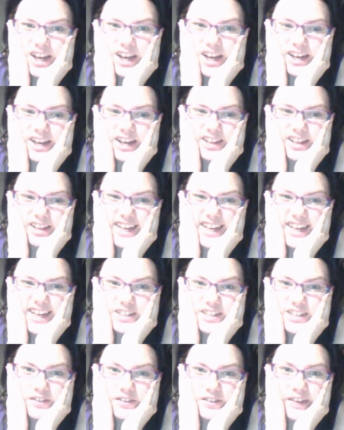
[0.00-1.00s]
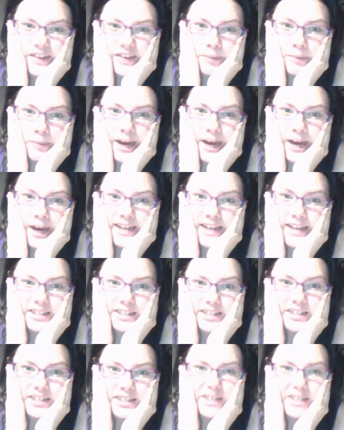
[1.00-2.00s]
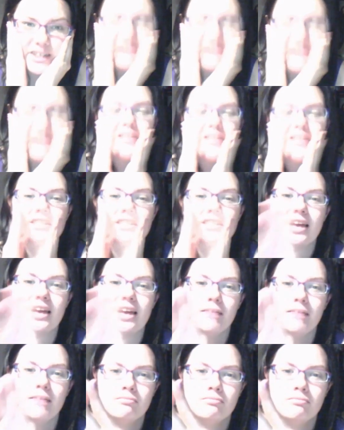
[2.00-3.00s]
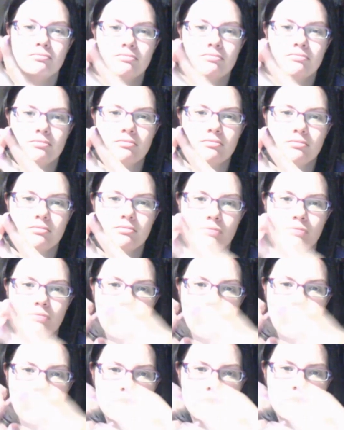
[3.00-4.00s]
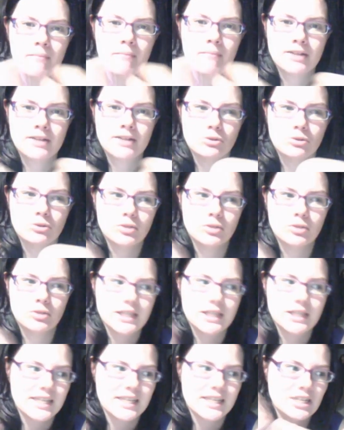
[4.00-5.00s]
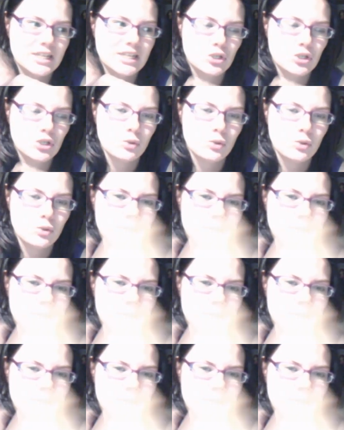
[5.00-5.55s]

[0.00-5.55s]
And in the case of the vampires, it's it's their all their muscles and their tissue and